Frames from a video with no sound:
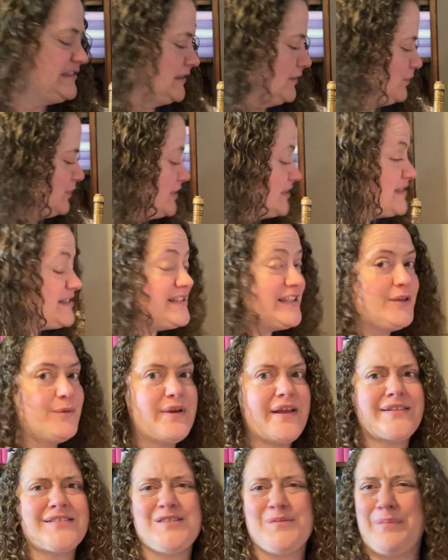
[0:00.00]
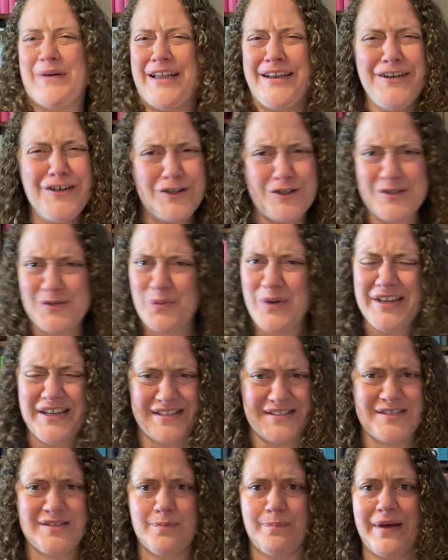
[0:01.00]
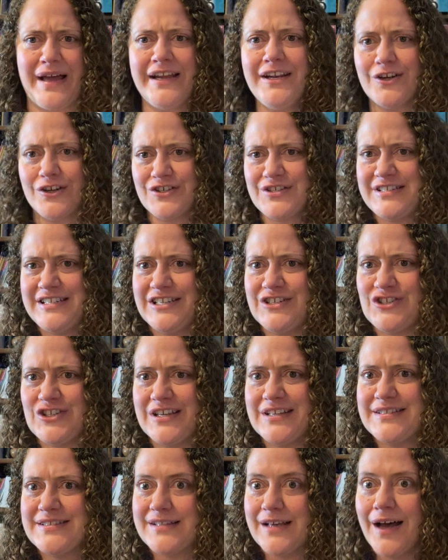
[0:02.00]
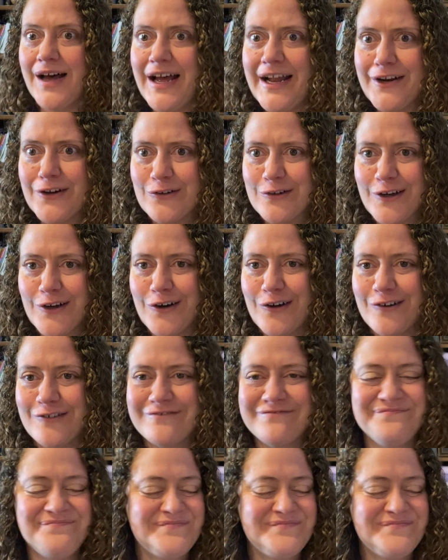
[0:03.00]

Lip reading: We'll see what spiders. What could spiders teach us? I don't know.